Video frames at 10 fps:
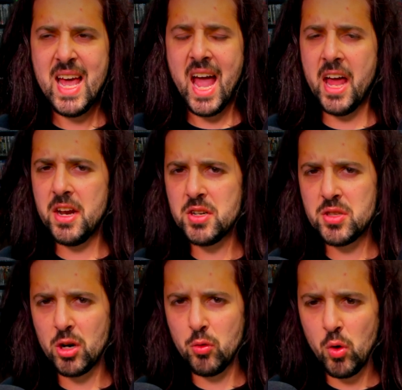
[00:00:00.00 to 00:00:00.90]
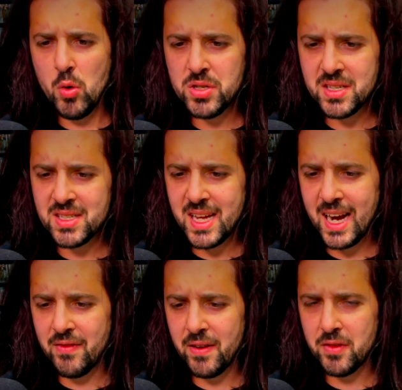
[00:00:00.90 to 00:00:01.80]
and it is the grossest thing
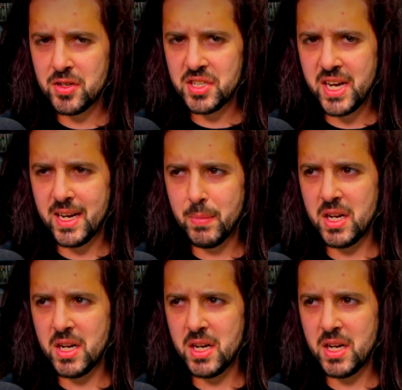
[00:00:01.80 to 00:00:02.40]
I've ever seen,